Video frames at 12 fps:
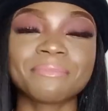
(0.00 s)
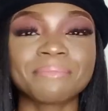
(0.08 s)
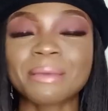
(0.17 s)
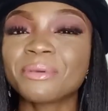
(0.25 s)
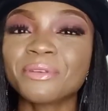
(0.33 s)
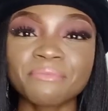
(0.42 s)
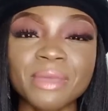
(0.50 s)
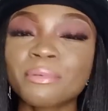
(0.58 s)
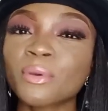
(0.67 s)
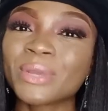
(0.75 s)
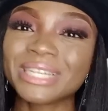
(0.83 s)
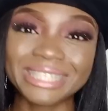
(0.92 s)

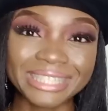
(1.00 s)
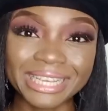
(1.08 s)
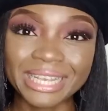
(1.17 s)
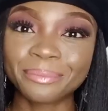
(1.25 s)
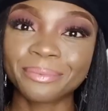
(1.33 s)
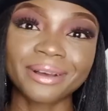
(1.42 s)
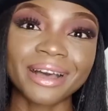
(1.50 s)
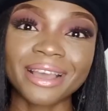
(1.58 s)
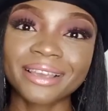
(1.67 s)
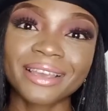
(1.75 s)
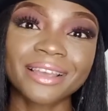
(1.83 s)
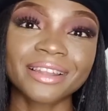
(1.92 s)
Maybe we did, but
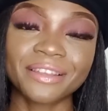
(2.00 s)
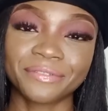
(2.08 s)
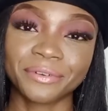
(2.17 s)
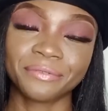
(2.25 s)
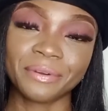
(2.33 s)
I can't even